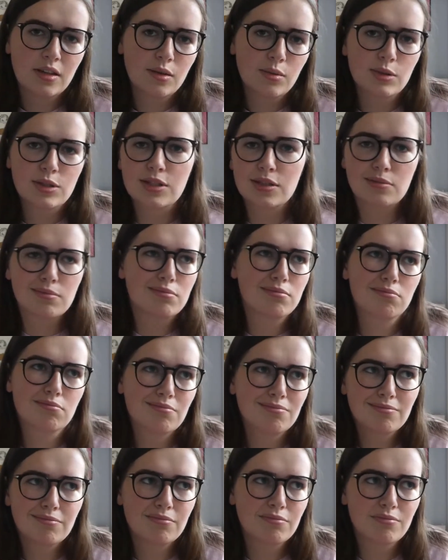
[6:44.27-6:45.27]
which is
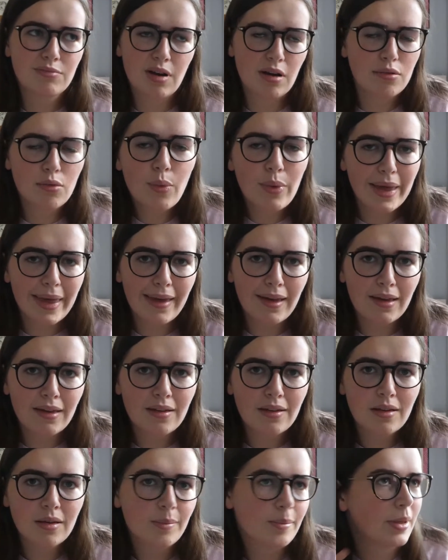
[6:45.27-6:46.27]

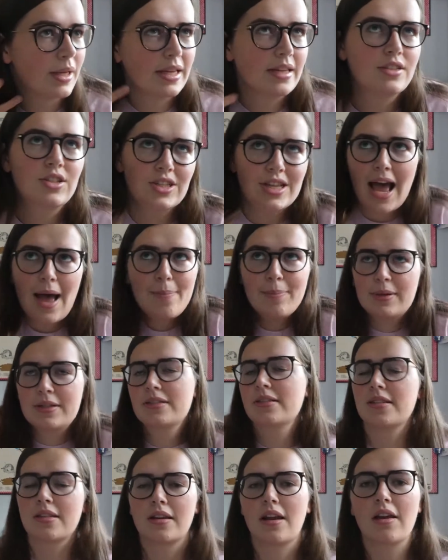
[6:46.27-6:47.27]
annoying, but it just
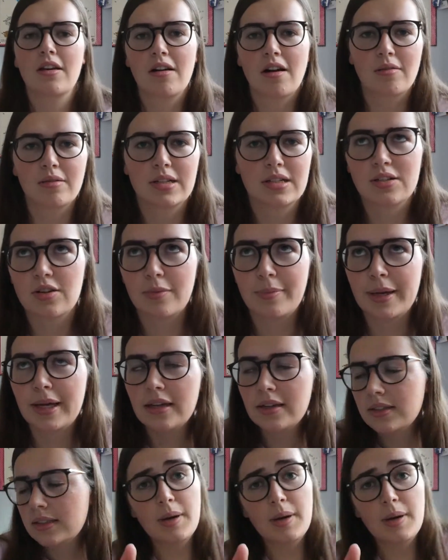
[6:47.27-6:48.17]
happens, you know, you can't really stop it.